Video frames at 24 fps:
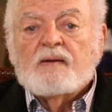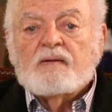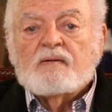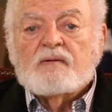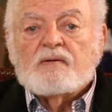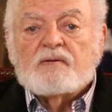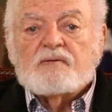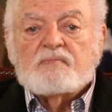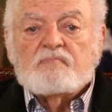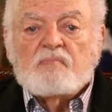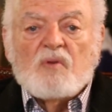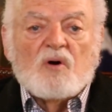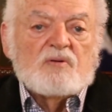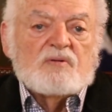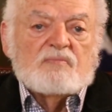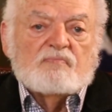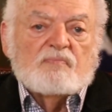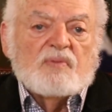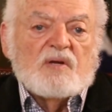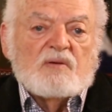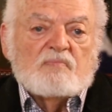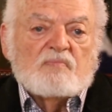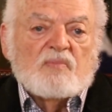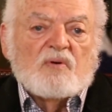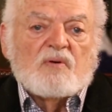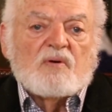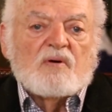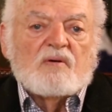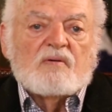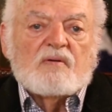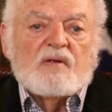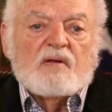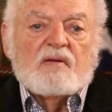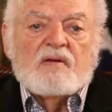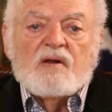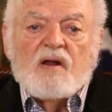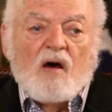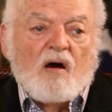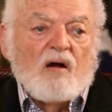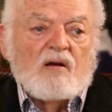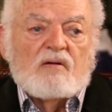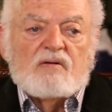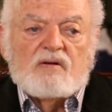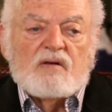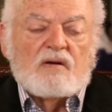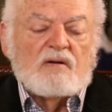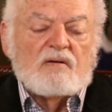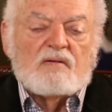Because most people in
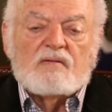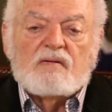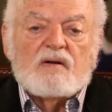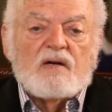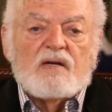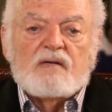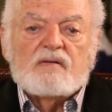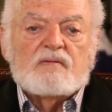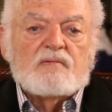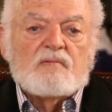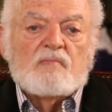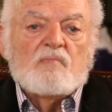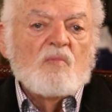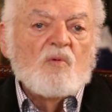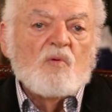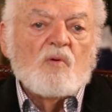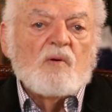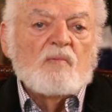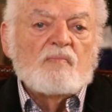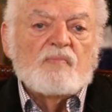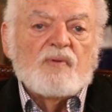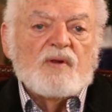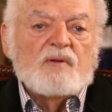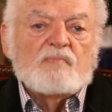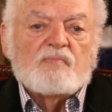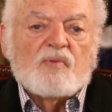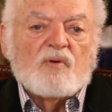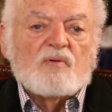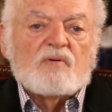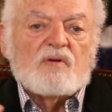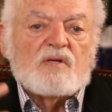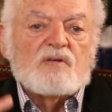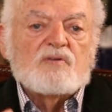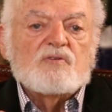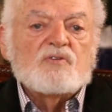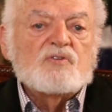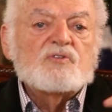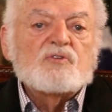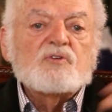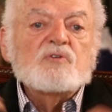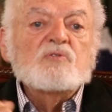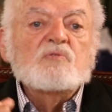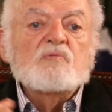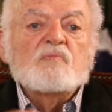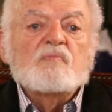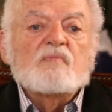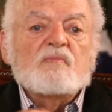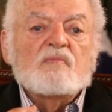our generation, more people
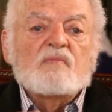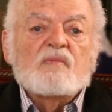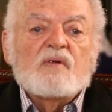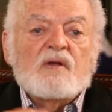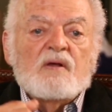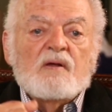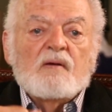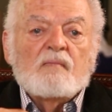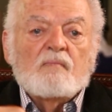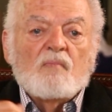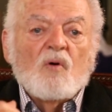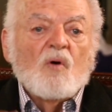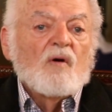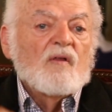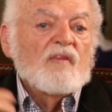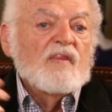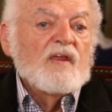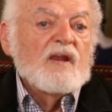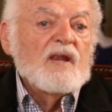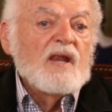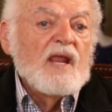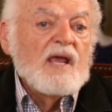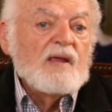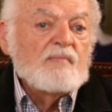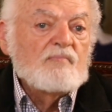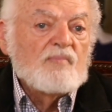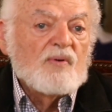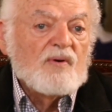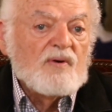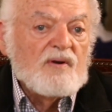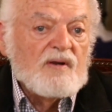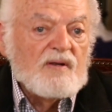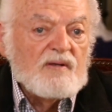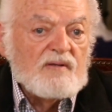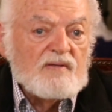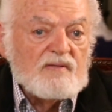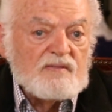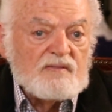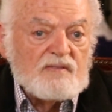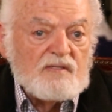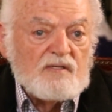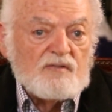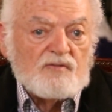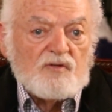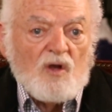consume more than they produce.